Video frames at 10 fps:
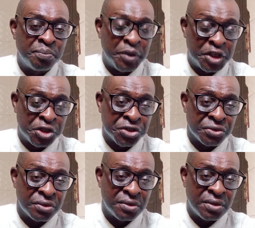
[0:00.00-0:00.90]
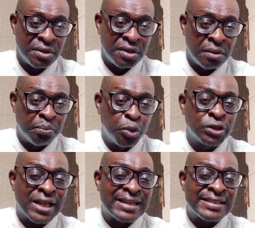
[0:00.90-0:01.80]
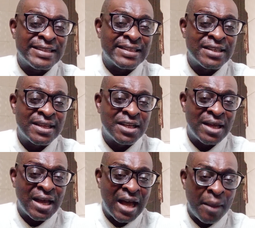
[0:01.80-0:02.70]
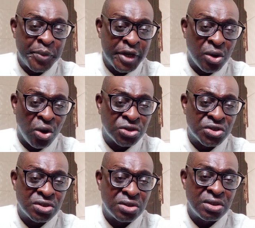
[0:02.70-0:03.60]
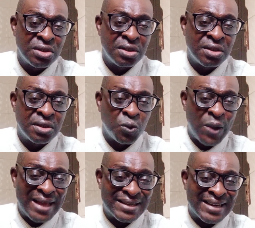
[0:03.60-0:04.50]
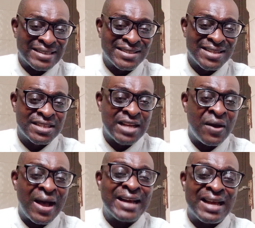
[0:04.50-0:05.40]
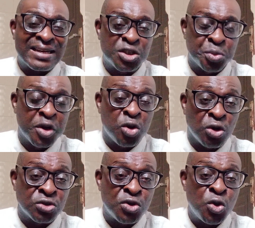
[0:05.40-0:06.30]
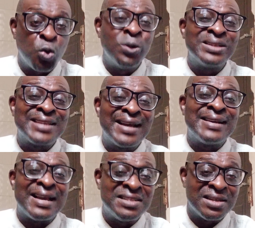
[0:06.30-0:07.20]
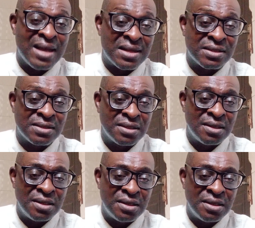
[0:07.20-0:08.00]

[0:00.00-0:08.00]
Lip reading: petition, both at the appeal courts, where that it is now, and at the Supreme Court, will tell Nigerians